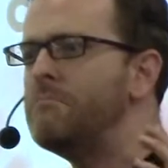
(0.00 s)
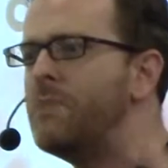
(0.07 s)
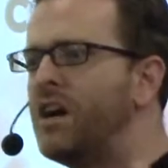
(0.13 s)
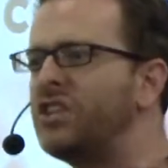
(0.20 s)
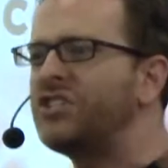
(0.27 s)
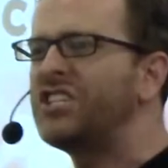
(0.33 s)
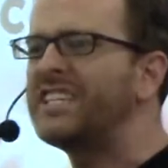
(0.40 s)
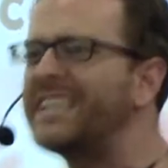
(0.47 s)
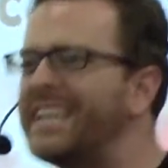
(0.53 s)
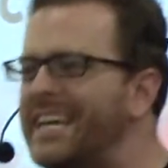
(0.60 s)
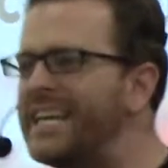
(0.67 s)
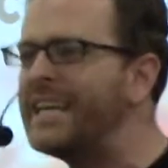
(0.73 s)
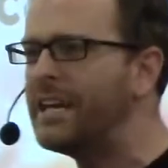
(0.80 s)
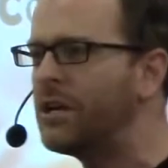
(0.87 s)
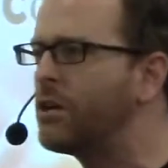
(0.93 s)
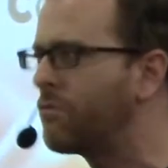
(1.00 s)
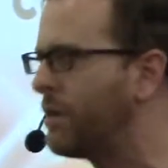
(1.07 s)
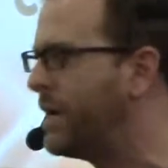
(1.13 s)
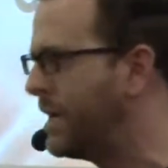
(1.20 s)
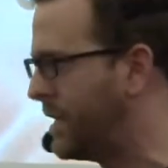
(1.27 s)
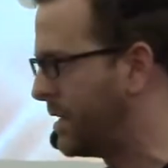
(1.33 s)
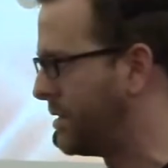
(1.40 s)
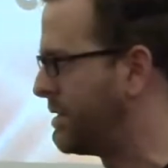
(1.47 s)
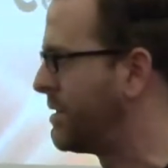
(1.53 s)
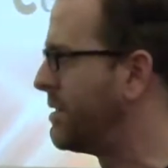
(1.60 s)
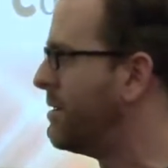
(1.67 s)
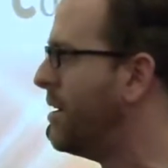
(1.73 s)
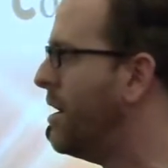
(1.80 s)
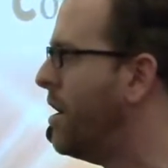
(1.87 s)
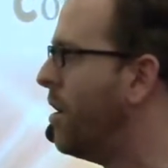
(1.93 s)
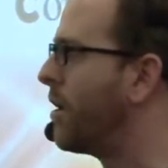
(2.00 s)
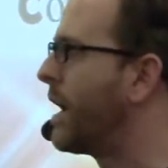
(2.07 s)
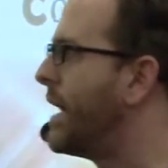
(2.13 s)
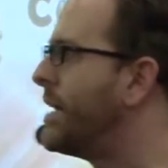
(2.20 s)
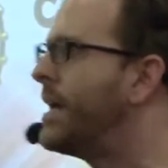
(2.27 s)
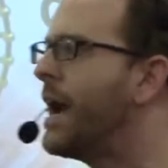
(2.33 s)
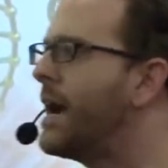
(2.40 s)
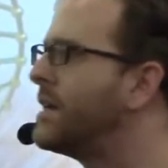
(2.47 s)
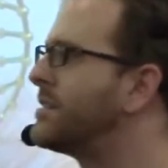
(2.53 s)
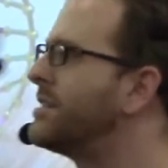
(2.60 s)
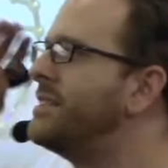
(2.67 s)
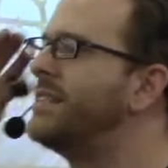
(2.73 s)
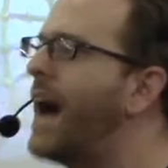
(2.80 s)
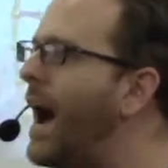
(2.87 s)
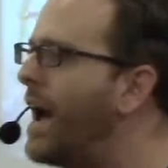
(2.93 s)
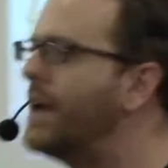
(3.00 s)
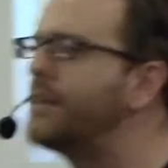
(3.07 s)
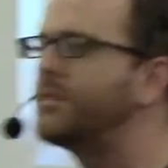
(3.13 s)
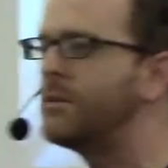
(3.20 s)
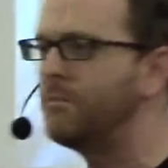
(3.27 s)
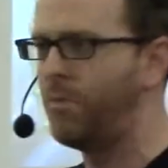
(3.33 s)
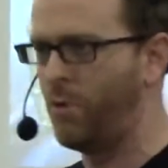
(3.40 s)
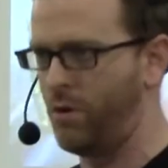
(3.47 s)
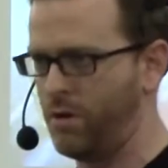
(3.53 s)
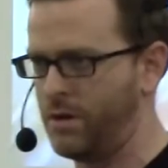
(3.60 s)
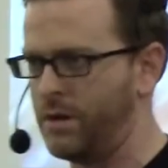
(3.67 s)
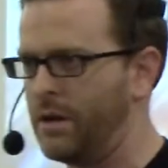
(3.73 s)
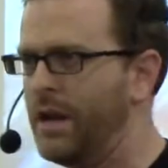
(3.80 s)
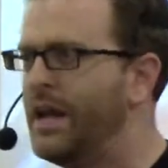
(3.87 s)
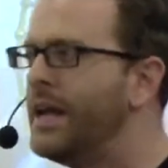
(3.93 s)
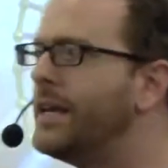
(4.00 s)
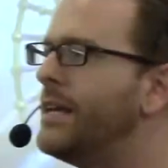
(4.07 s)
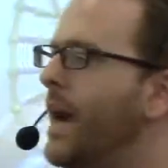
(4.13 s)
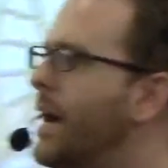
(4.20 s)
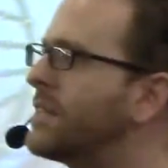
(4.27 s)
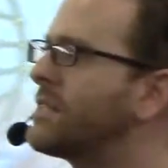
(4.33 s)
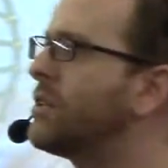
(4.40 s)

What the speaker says: much key ingredient. Okay, yes, diet's important. Yes,